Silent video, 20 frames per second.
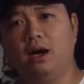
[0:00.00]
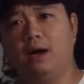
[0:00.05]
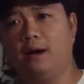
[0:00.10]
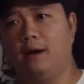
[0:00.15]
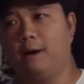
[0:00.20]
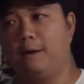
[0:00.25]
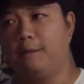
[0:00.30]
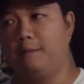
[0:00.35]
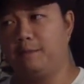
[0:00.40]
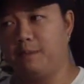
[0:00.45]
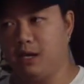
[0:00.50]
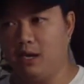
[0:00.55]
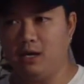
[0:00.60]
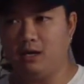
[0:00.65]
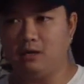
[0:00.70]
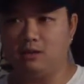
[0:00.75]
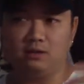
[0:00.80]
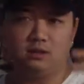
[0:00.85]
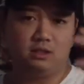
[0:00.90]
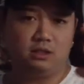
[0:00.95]
um,
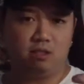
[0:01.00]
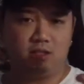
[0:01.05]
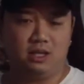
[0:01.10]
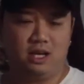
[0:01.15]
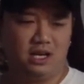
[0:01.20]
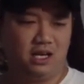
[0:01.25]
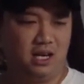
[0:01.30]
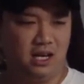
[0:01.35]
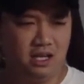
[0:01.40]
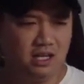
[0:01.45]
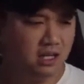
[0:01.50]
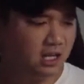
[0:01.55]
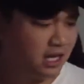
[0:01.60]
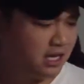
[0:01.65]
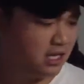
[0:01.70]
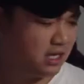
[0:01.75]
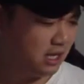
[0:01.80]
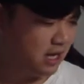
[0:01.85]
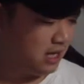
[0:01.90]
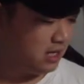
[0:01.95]
yeah, I kind of like it.